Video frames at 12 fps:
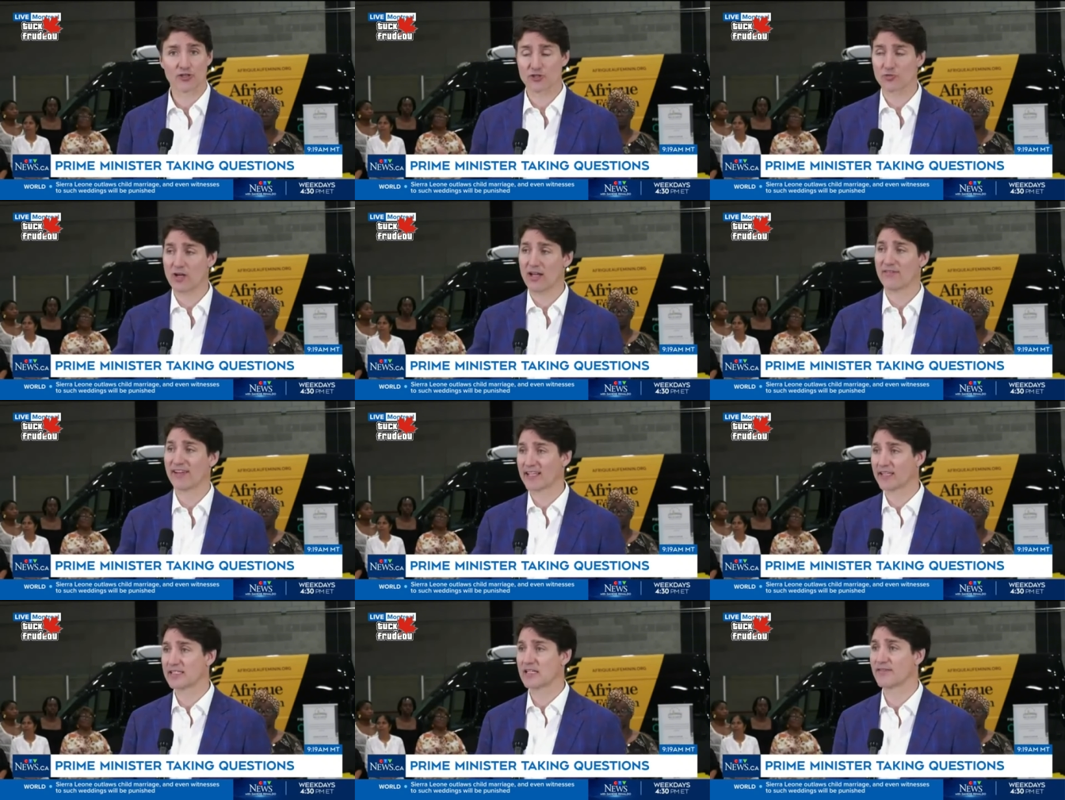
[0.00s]
whether that's
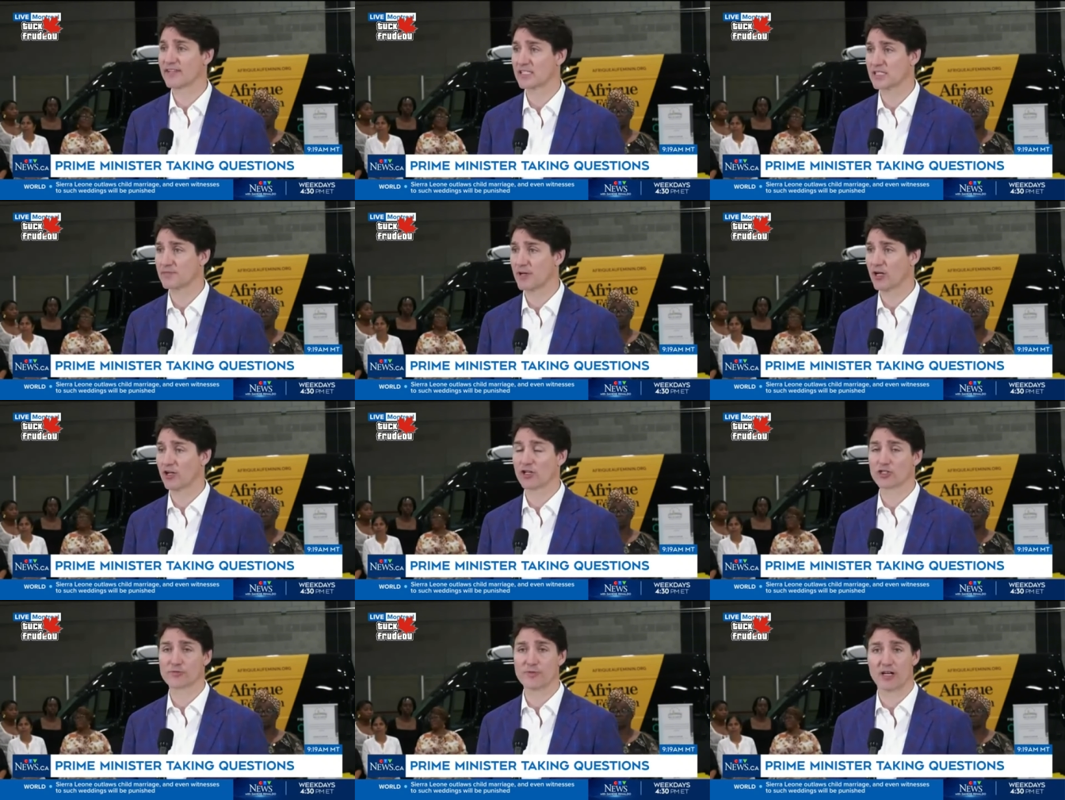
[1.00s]
by providing dental
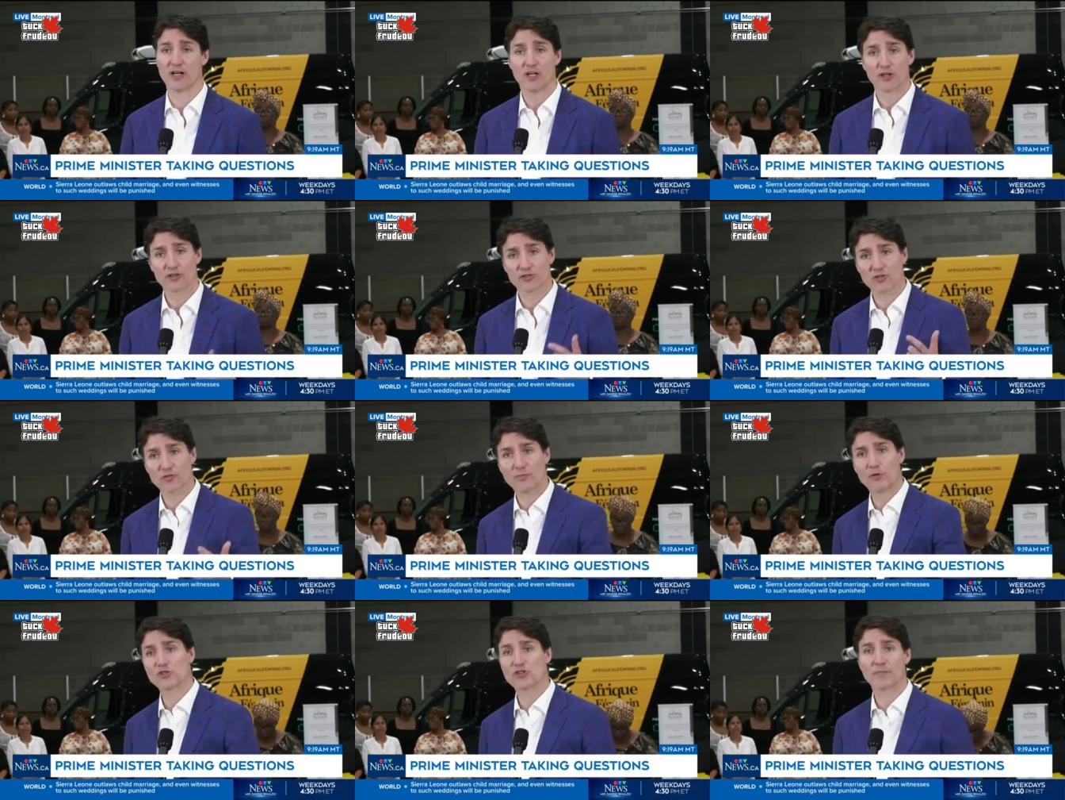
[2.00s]
care,
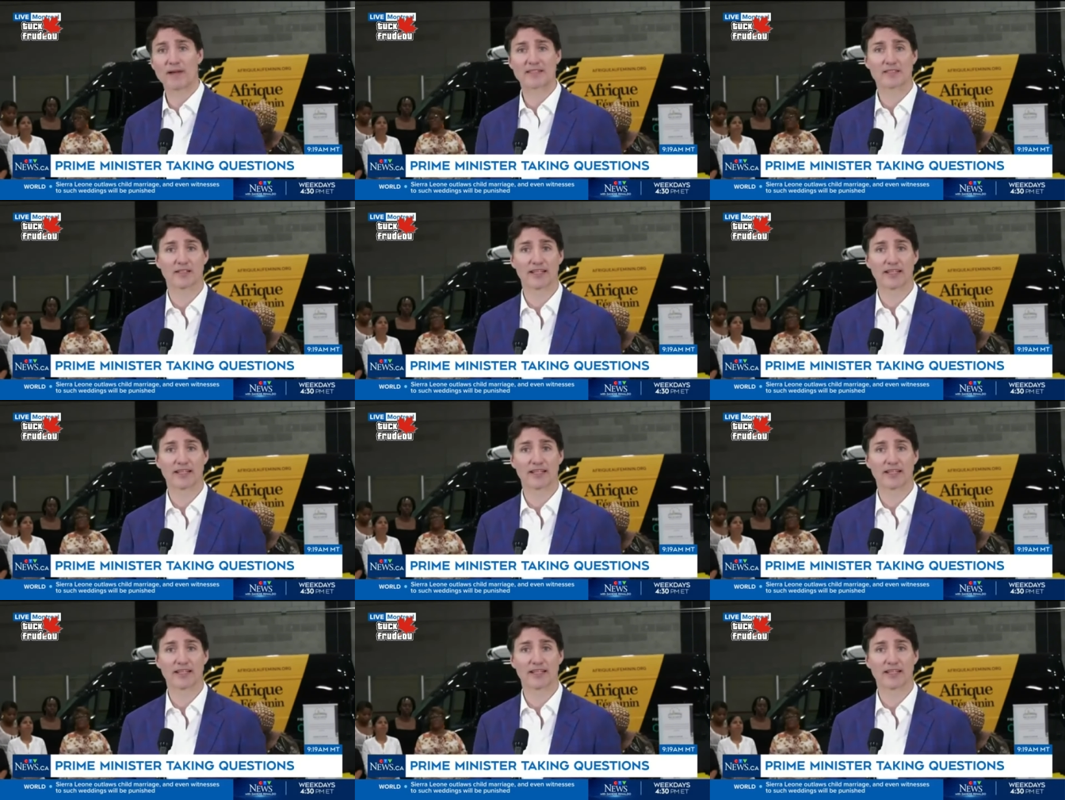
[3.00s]
investments in